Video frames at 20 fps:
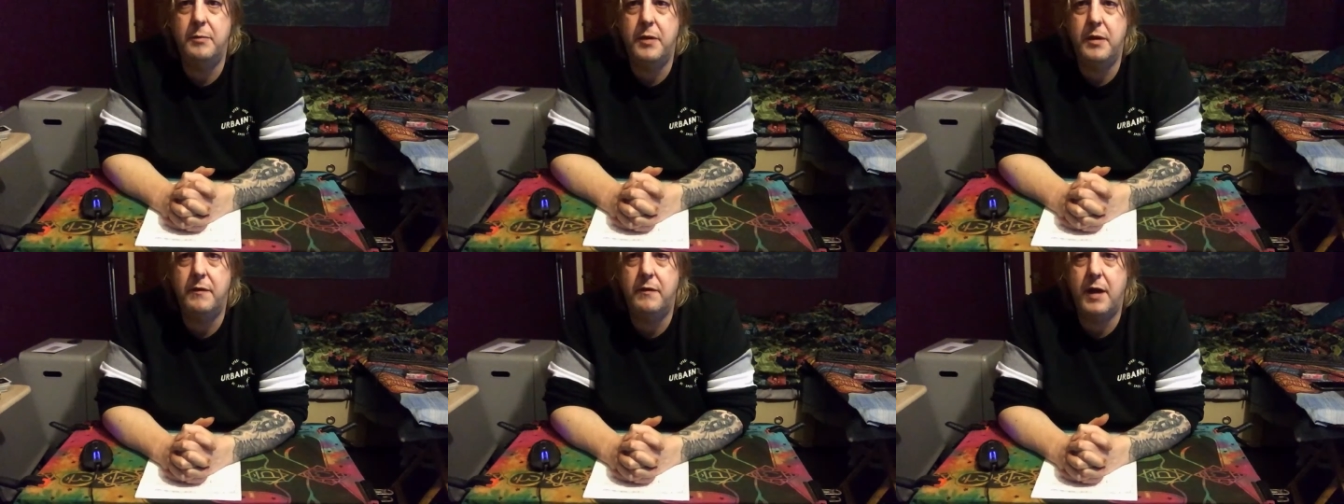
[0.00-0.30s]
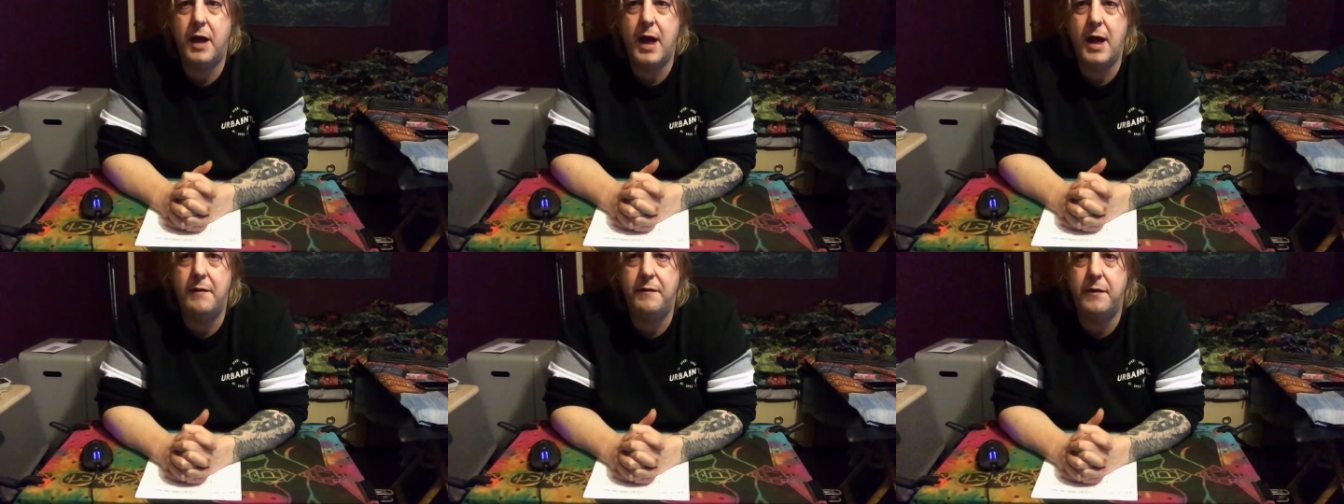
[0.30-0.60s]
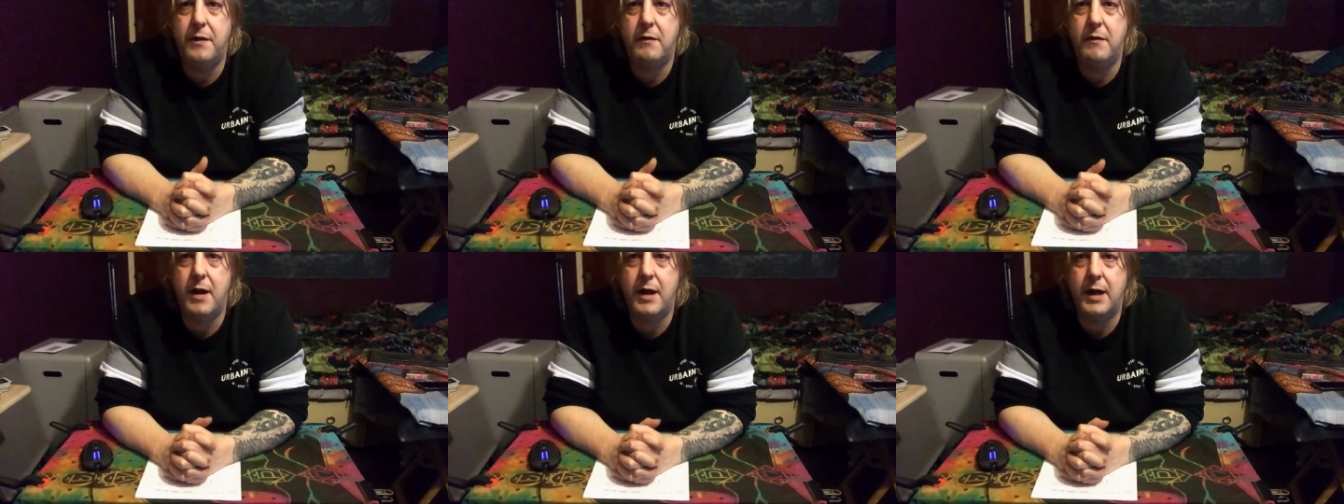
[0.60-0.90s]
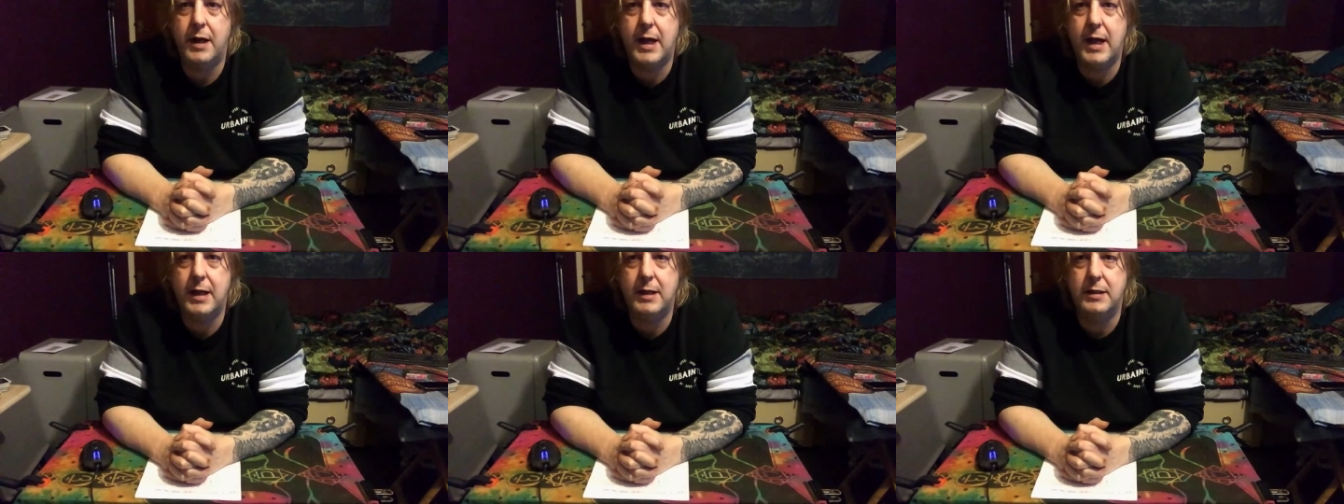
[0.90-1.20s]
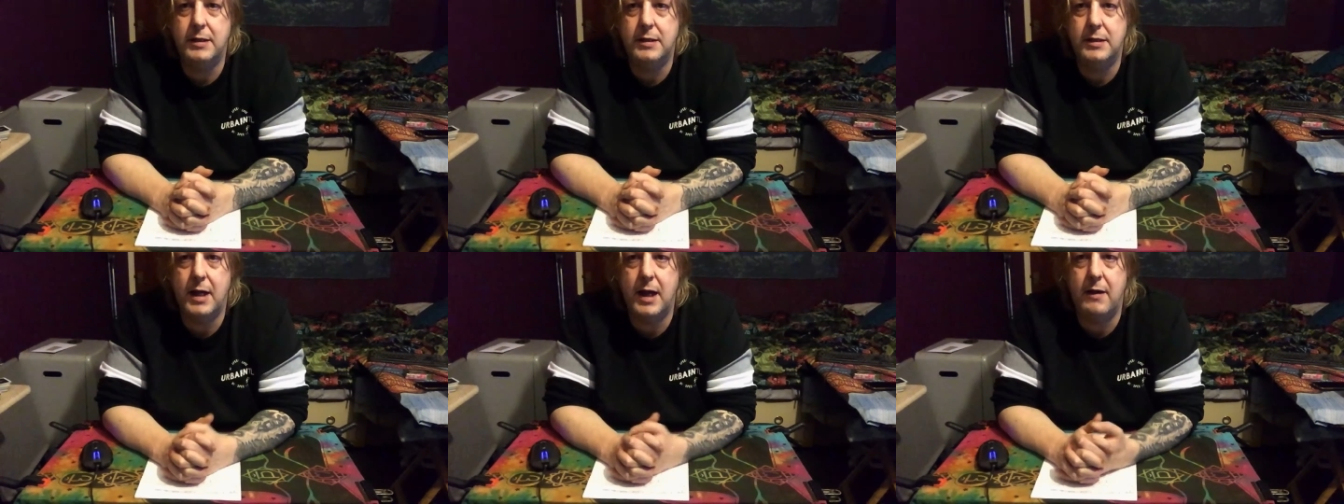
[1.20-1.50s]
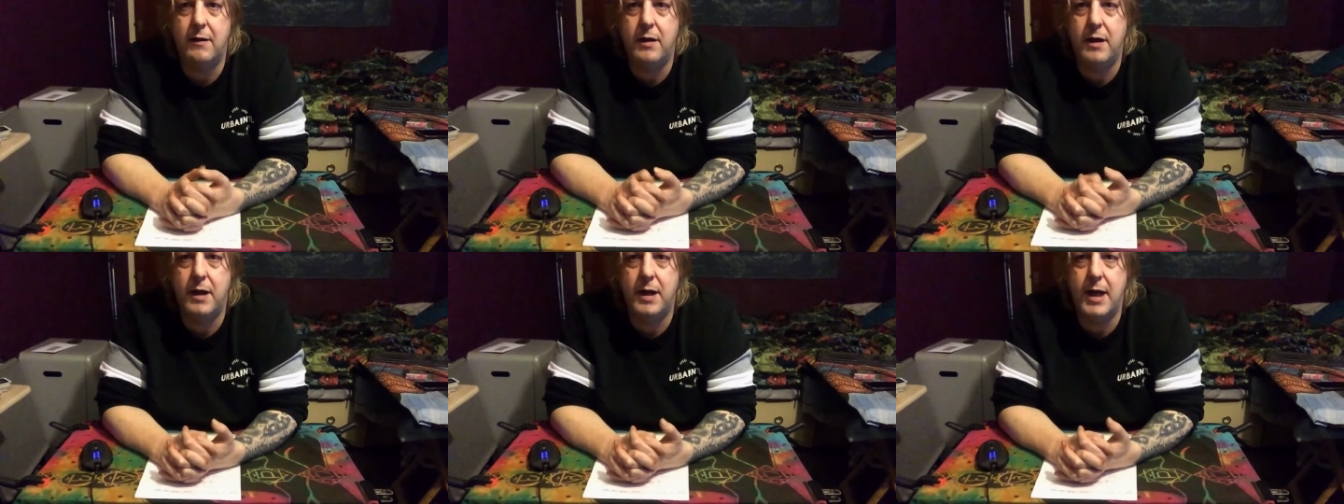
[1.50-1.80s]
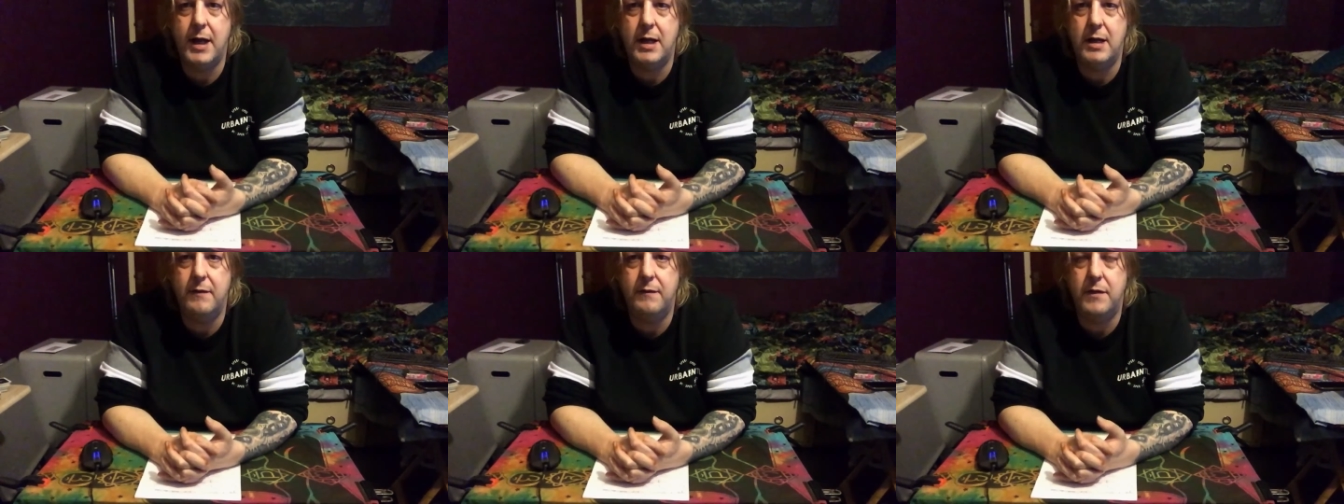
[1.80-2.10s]
Be careful around a Cancerian,
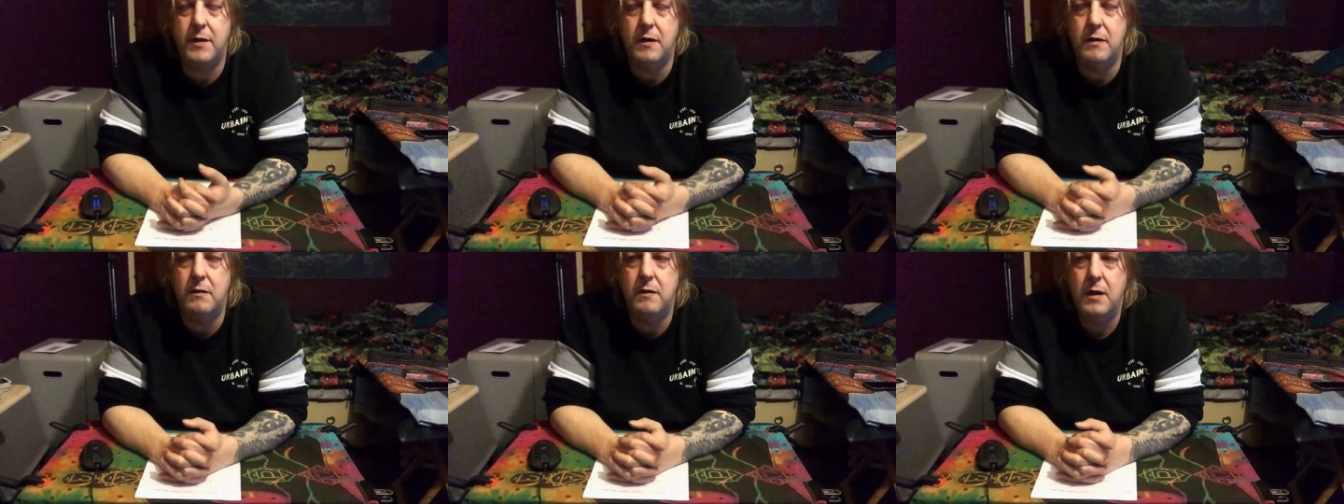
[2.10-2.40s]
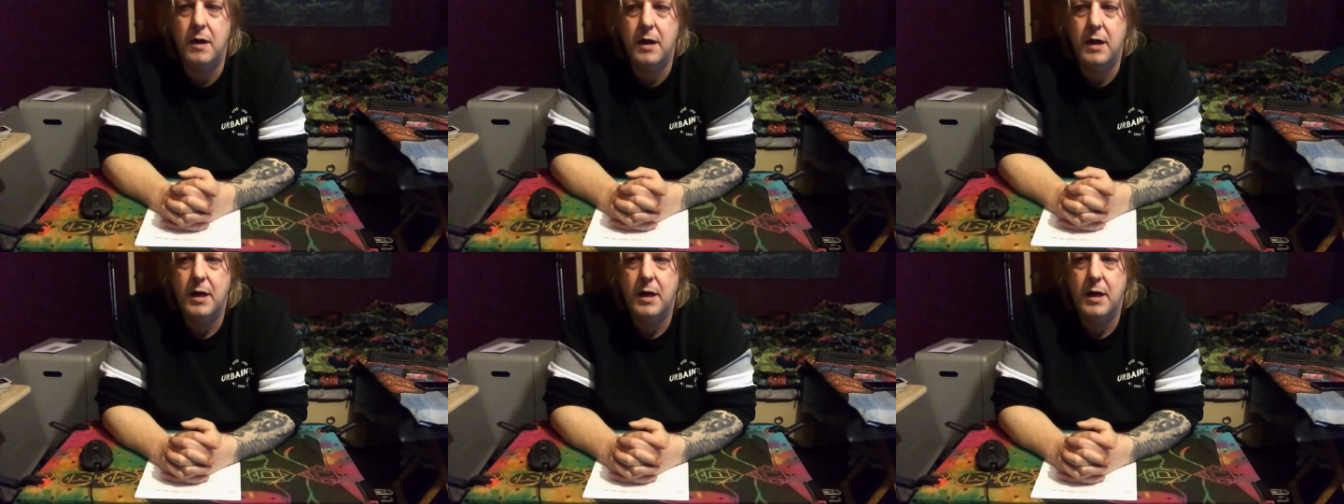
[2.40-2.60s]
any of you,